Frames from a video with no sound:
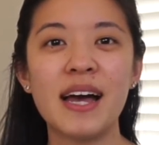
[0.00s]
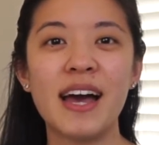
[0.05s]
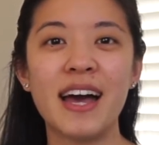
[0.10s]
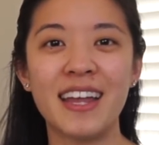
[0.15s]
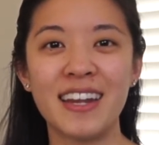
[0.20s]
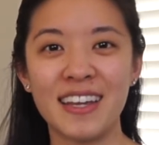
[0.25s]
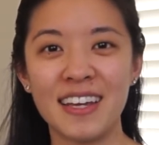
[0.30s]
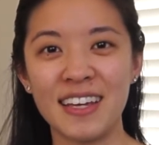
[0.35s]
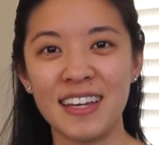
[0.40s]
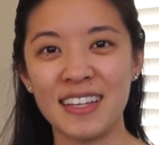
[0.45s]

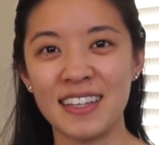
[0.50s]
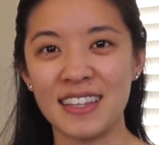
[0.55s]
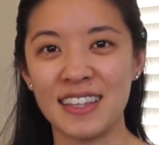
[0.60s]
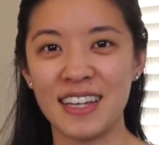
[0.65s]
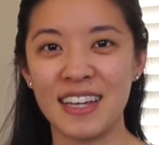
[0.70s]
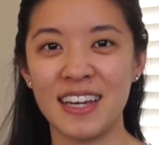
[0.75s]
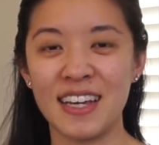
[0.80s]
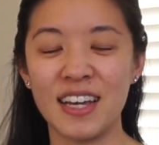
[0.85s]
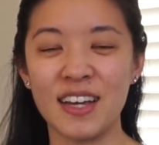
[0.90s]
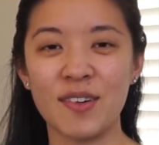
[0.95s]

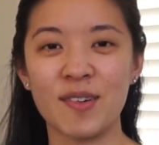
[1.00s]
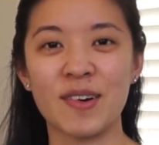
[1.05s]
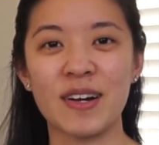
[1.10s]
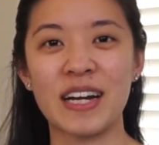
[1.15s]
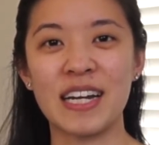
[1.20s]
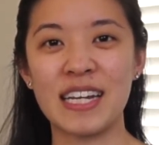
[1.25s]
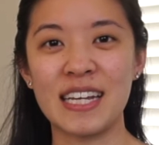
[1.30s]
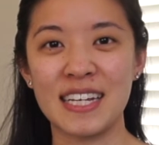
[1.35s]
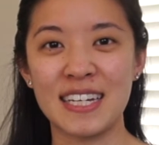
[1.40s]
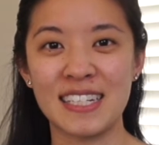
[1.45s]
anything or
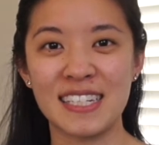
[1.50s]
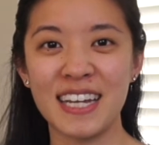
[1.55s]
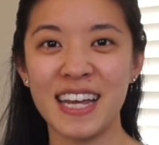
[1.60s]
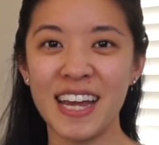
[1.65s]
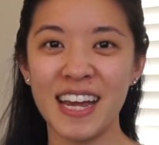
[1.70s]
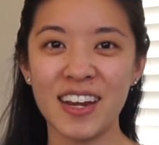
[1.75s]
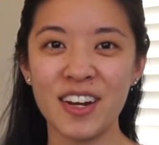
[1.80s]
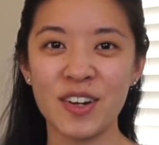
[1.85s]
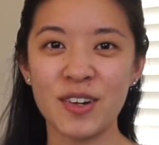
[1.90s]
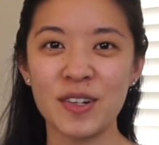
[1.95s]
any
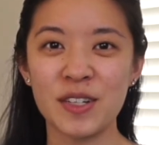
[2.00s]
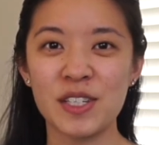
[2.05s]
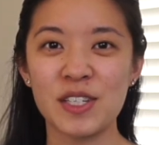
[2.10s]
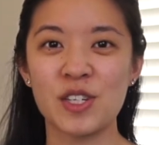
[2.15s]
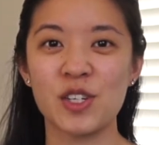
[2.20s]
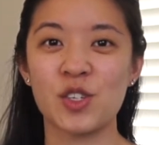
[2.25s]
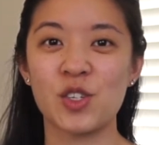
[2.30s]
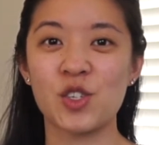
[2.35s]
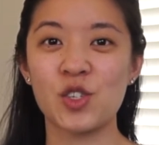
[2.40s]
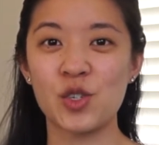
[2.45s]
containers
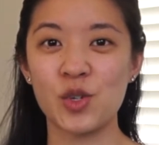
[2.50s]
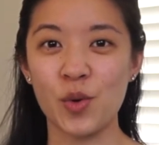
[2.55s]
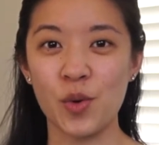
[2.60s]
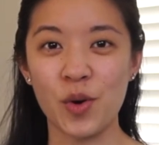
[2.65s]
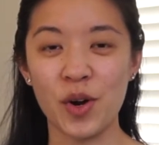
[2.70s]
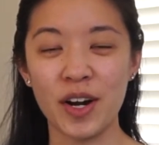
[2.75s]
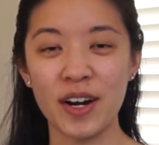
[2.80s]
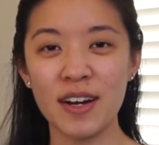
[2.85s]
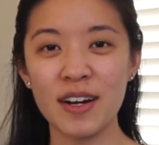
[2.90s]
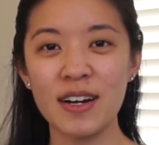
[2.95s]
to
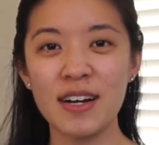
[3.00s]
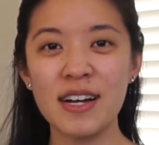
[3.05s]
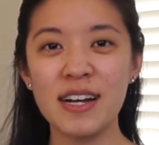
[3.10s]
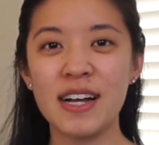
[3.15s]
store,